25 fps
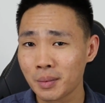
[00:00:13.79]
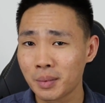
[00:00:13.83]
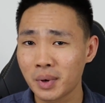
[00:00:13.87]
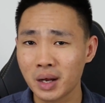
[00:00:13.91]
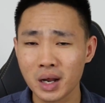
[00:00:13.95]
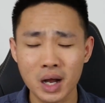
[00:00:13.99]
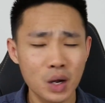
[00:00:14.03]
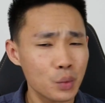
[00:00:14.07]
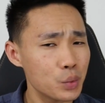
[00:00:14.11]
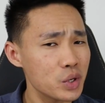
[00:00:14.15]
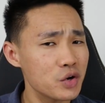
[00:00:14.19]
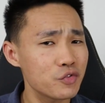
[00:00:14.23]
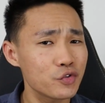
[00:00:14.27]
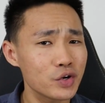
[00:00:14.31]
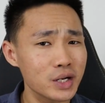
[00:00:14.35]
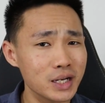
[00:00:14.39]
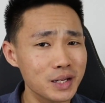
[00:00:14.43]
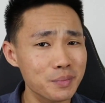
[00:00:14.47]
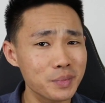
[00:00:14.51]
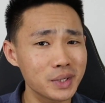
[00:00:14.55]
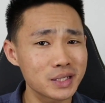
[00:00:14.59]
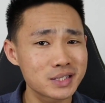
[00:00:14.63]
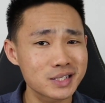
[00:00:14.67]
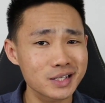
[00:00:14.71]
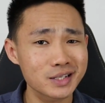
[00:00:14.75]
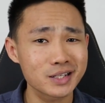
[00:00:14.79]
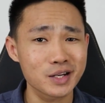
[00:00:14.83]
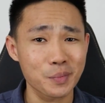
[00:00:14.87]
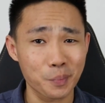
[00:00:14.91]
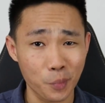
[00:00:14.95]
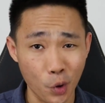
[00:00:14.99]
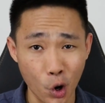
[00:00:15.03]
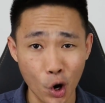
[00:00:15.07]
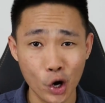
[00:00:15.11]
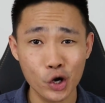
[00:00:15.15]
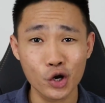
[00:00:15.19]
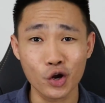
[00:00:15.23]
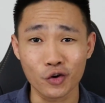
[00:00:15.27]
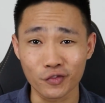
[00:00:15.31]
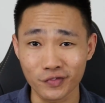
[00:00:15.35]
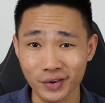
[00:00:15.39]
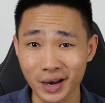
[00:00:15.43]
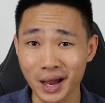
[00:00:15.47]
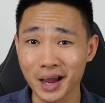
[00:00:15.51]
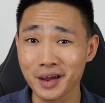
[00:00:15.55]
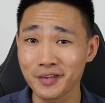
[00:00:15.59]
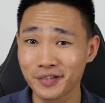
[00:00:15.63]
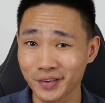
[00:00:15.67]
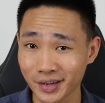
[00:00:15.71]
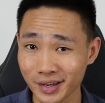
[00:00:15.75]
But are we really missing the point of
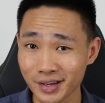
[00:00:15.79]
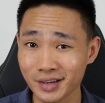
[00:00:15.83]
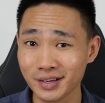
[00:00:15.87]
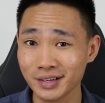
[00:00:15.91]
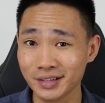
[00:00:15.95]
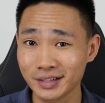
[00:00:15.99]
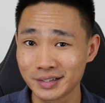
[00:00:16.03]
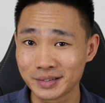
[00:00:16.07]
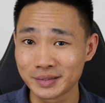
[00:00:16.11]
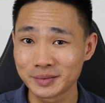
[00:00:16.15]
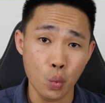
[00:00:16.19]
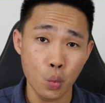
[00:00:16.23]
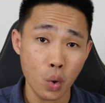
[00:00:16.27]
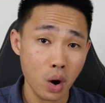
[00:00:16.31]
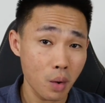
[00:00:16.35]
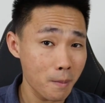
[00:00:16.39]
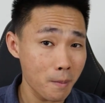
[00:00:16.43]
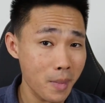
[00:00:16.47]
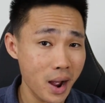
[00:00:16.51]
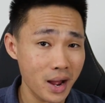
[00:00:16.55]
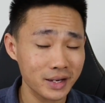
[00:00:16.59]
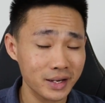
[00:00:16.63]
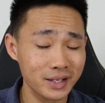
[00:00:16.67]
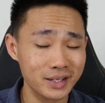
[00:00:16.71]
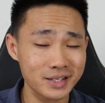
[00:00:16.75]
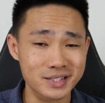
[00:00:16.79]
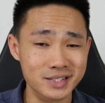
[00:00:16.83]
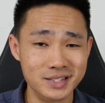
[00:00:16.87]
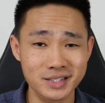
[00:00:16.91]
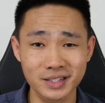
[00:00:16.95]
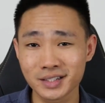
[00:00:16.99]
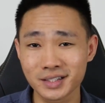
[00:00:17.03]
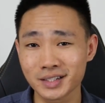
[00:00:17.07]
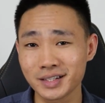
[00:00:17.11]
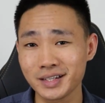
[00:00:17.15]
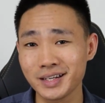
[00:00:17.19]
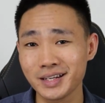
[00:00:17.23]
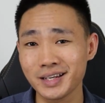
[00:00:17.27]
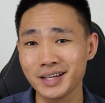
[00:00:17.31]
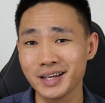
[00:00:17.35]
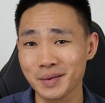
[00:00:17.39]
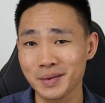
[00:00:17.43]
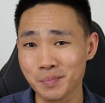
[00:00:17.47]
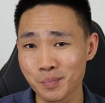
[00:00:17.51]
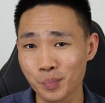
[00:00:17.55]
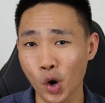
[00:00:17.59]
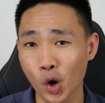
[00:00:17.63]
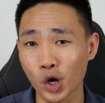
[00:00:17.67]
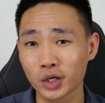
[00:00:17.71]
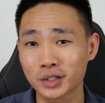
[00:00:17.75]
life here? While money is certainly
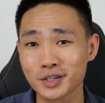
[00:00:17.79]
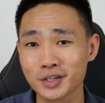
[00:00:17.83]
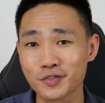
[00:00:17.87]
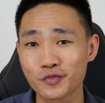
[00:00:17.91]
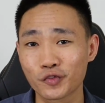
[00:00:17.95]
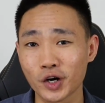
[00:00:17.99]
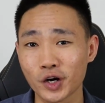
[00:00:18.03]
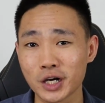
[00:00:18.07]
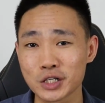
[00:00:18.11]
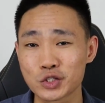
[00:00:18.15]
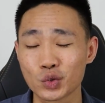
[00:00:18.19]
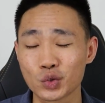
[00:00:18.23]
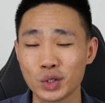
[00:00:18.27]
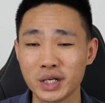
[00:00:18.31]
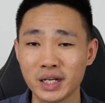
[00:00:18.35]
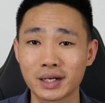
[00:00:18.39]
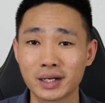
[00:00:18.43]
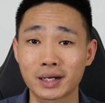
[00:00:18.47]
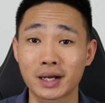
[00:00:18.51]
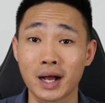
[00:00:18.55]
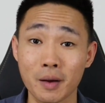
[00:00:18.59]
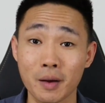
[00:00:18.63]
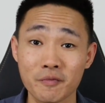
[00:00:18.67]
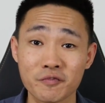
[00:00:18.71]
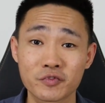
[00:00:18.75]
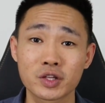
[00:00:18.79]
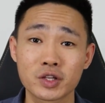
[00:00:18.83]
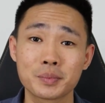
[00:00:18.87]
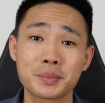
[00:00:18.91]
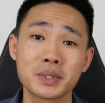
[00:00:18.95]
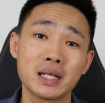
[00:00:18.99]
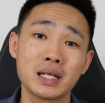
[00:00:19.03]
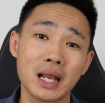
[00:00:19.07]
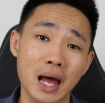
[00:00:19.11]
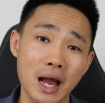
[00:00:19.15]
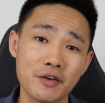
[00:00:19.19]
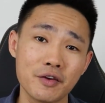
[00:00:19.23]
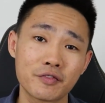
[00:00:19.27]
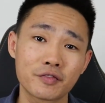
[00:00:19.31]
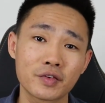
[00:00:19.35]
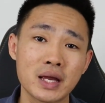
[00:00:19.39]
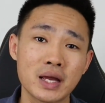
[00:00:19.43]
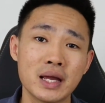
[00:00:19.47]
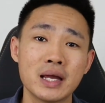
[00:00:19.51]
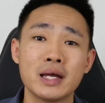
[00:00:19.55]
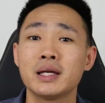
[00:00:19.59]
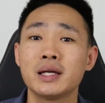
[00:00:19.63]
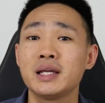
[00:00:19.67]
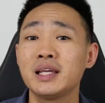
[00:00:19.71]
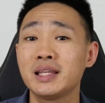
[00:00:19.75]
important for us to lead a comfortable life,
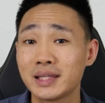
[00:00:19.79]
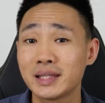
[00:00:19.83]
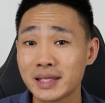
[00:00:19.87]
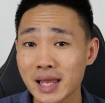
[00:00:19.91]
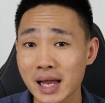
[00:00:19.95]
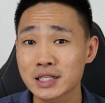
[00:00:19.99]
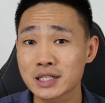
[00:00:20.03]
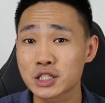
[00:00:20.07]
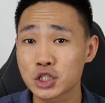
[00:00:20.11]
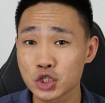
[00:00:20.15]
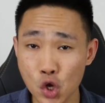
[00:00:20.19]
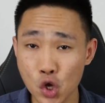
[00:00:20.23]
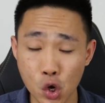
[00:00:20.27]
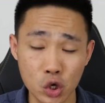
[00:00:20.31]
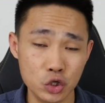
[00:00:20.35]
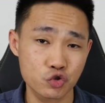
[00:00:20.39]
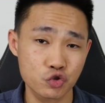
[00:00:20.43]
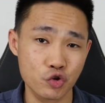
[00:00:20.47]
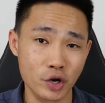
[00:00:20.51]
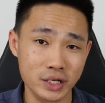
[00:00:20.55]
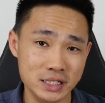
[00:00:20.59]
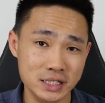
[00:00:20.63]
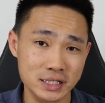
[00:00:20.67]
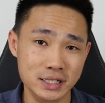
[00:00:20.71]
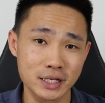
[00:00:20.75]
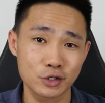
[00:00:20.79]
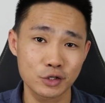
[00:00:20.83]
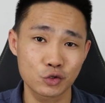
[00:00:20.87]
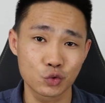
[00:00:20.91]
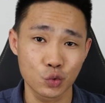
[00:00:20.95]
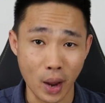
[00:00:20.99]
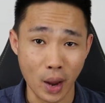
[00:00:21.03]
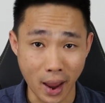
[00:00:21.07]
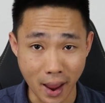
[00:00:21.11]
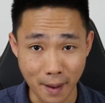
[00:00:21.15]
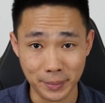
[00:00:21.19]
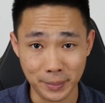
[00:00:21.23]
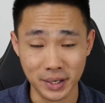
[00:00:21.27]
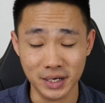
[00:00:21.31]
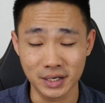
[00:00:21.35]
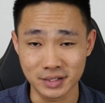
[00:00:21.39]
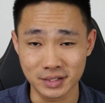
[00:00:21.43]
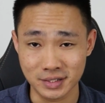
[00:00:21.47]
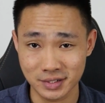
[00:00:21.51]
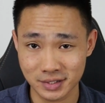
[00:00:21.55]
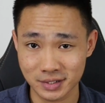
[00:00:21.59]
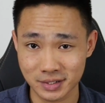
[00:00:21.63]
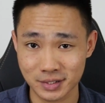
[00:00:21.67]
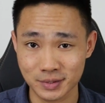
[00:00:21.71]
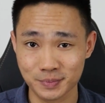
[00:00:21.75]
it does not translate to
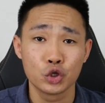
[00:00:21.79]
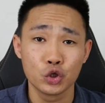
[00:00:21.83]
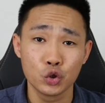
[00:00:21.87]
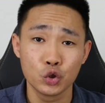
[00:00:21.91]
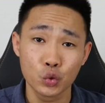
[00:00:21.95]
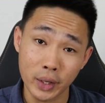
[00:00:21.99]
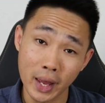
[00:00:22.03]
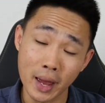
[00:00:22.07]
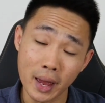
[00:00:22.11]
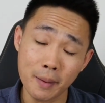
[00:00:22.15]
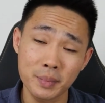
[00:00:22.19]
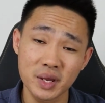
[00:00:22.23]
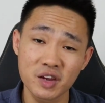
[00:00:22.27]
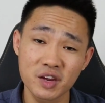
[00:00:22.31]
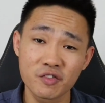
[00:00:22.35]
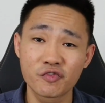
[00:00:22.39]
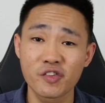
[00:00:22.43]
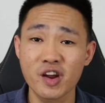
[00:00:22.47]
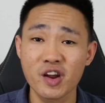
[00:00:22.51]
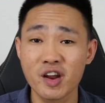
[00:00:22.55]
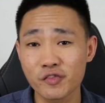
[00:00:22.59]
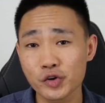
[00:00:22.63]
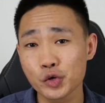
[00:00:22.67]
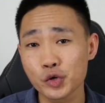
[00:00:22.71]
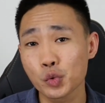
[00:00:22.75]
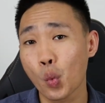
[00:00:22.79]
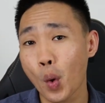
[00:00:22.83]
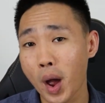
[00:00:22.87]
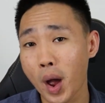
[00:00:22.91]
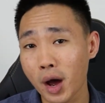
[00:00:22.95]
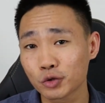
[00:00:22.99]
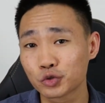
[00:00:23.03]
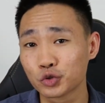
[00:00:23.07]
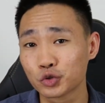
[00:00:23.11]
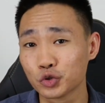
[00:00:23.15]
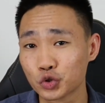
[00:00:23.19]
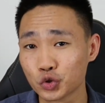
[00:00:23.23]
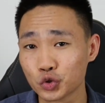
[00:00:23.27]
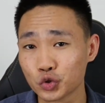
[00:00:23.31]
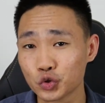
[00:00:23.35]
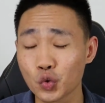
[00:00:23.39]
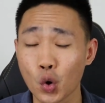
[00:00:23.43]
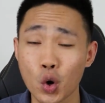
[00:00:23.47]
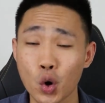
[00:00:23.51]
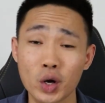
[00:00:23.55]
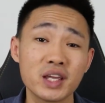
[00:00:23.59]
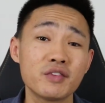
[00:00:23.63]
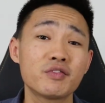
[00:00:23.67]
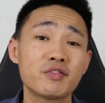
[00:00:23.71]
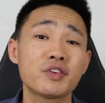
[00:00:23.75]
happiness. You can be very well-to-do
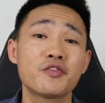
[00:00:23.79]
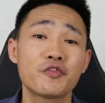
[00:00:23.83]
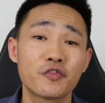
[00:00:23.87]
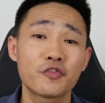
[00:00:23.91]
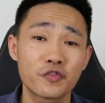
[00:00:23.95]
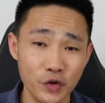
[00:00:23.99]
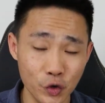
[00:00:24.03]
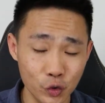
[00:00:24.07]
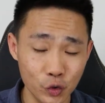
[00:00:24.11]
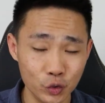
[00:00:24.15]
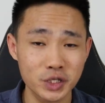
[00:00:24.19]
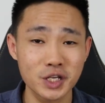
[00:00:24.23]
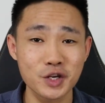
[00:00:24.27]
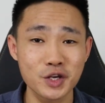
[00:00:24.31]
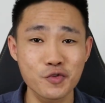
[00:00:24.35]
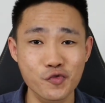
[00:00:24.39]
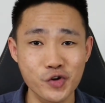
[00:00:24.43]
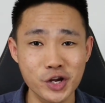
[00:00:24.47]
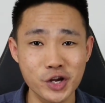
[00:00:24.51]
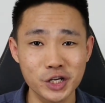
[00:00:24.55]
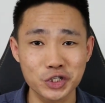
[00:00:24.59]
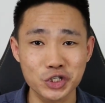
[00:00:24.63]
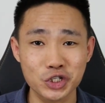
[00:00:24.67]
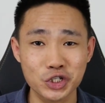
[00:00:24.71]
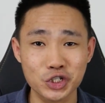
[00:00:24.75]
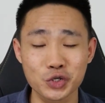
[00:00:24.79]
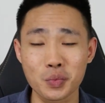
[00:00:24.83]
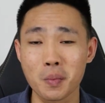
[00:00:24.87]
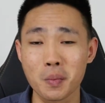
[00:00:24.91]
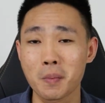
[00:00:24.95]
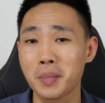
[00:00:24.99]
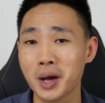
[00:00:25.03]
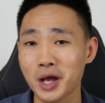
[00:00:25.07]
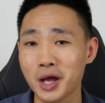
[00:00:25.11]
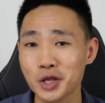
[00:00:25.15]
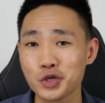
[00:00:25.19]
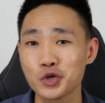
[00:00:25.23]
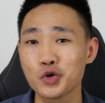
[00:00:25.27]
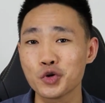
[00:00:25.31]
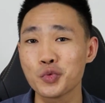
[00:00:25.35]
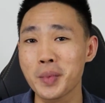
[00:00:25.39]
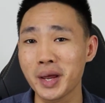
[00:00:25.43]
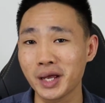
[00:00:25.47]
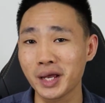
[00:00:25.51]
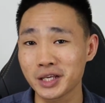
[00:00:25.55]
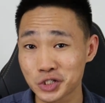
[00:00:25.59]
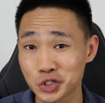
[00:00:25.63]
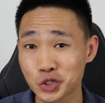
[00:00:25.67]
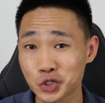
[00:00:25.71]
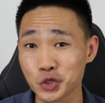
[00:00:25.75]
or even filthy rich, but you
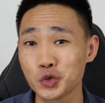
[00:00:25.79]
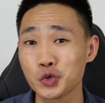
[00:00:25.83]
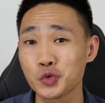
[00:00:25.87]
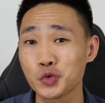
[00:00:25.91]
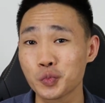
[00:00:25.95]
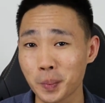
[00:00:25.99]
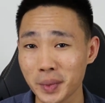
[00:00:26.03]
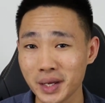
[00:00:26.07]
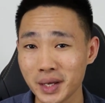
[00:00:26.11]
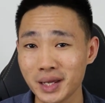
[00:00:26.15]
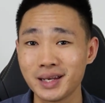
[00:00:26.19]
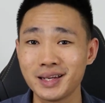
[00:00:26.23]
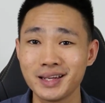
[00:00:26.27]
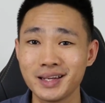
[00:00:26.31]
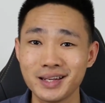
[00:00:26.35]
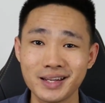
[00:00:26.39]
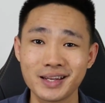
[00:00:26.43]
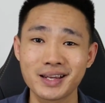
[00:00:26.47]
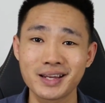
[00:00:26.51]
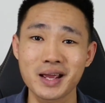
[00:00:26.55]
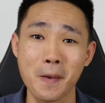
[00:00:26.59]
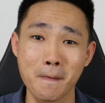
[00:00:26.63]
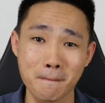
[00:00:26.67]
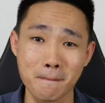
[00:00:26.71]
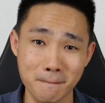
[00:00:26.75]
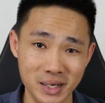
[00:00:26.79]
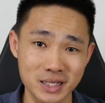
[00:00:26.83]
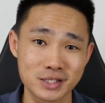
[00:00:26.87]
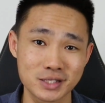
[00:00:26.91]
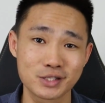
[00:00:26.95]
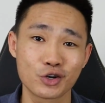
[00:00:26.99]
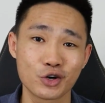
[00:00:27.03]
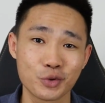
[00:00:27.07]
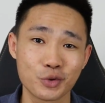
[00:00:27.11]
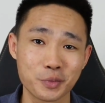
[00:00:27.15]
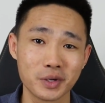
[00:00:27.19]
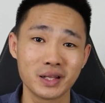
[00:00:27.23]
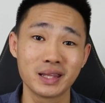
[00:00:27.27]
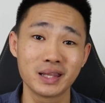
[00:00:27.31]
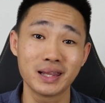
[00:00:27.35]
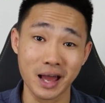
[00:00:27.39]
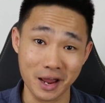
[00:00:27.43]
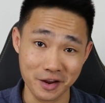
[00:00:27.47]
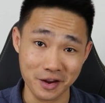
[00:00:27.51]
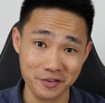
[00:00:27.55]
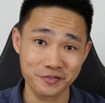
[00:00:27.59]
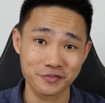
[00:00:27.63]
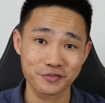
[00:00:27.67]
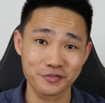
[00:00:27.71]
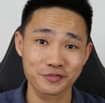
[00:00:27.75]
may still be leading a miserable
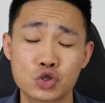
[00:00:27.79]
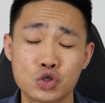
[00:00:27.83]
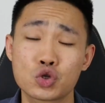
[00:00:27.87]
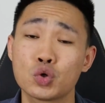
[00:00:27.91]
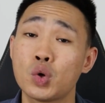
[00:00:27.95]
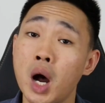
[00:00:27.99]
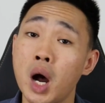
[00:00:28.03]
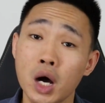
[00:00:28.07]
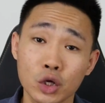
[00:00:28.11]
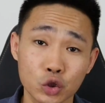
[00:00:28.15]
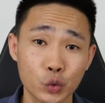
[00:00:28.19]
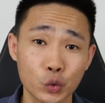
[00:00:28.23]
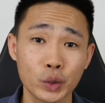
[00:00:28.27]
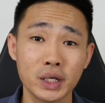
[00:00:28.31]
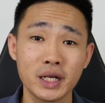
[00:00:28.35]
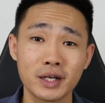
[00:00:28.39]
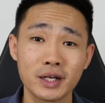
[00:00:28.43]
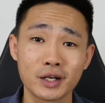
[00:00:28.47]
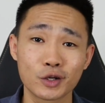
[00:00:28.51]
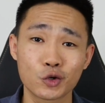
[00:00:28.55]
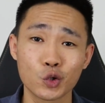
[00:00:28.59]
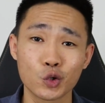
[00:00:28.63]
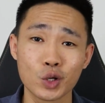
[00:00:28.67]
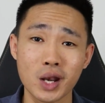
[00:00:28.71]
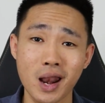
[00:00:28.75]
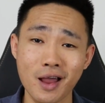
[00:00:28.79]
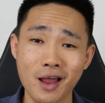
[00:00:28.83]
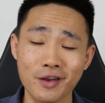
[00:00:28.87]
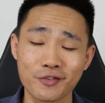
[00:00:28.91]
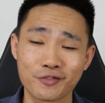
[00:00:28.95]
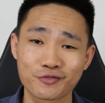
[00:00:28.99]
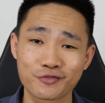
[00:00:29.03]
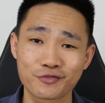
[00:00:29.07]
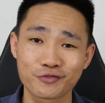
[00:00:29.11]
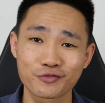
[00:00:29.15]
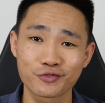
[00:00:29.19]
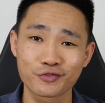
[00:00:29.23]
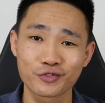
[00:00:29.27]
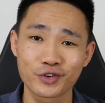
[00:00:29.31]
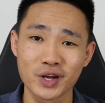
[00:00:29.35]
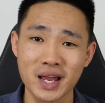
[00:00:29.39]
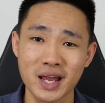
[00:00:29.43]
life. So how do we lead a good life?